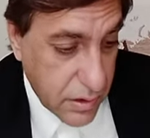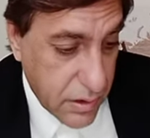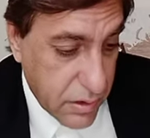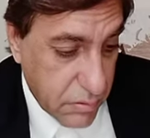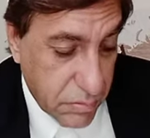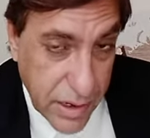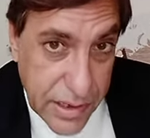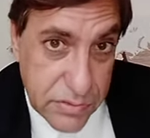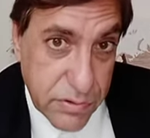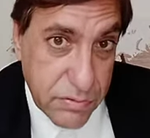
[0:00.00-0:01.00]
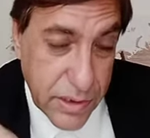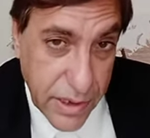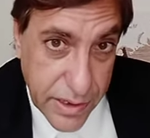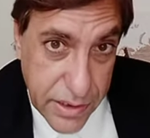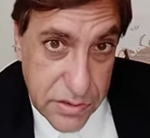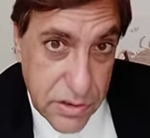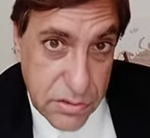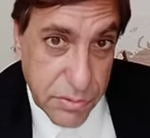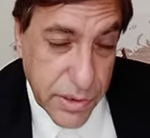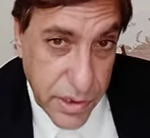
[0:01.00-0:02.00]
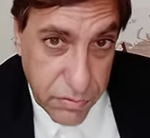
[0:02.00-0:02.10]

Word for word: blasphemy against the Spirit will